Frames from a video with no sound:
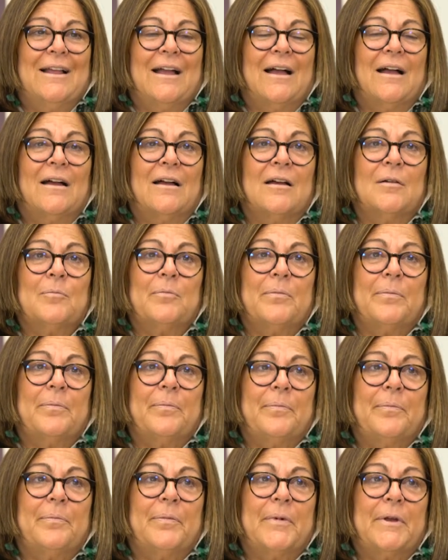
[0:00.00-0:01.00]

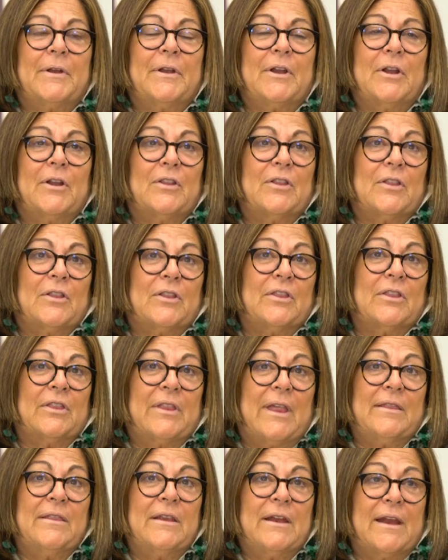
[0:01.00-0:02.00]
But
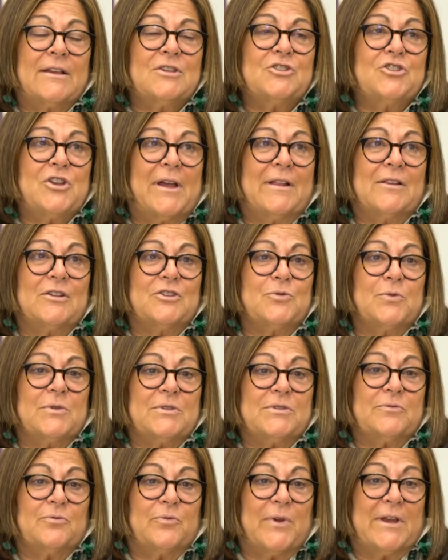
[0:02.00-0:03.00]
then the next challenge
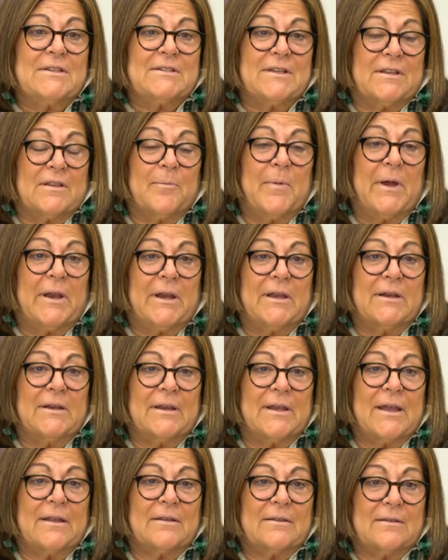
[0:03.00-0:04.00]
was raising the money to
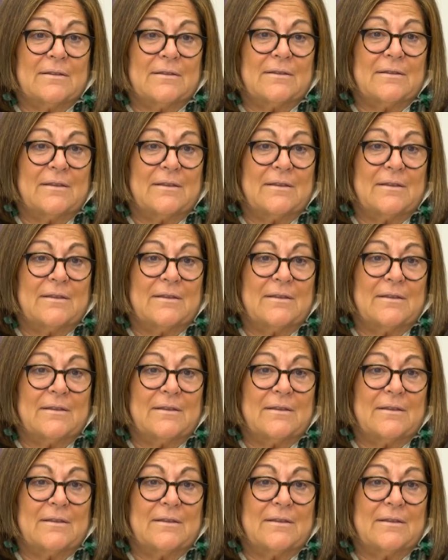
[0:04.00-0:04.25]
get